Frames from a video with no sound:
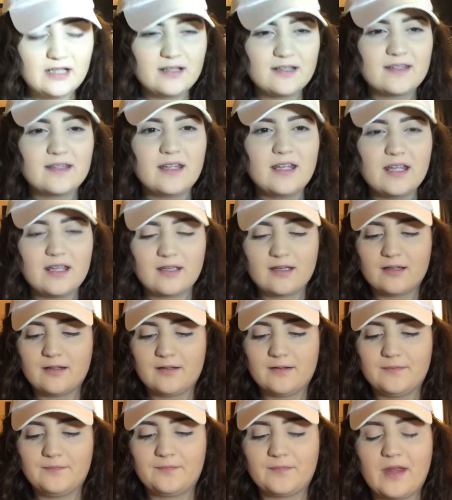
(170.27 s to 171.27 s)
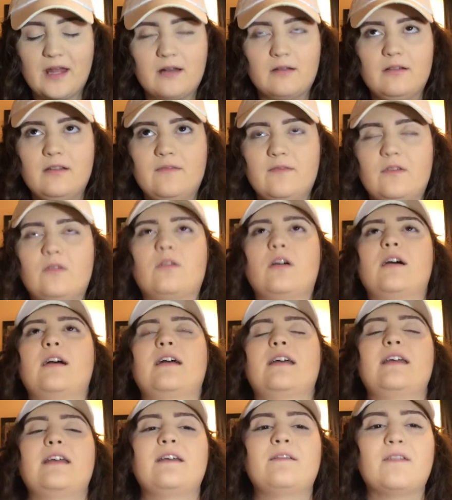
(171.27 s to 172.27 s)
it is like, I don't even,
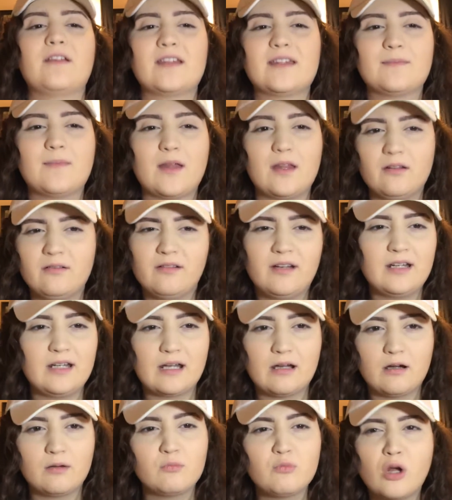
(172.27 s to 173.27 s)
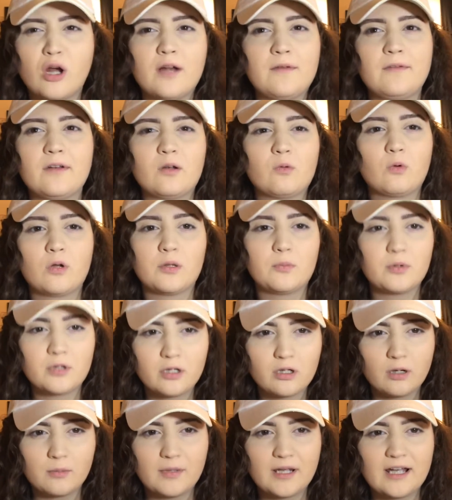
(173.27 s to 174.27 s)
if I smell it right now, I'm not even gonna want to
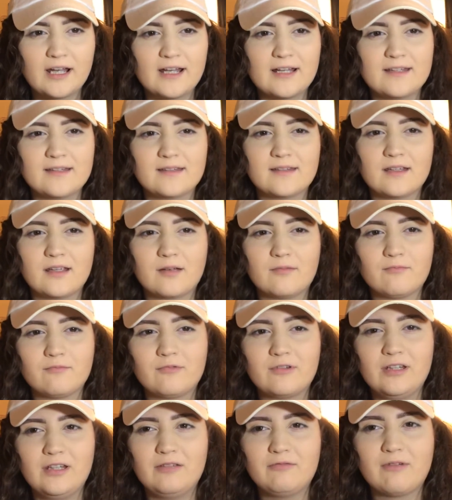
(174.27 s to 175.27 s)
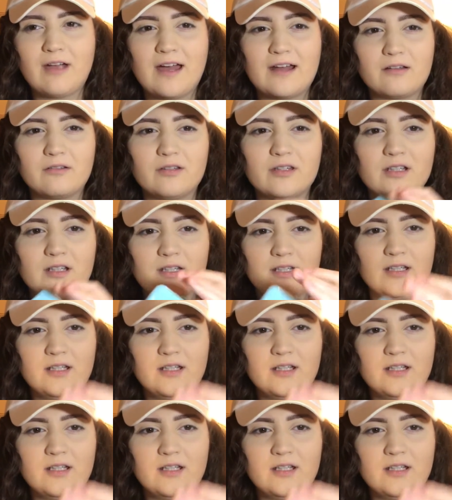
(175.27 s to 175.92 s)
put it on my eyes. Like, I'm really rattled.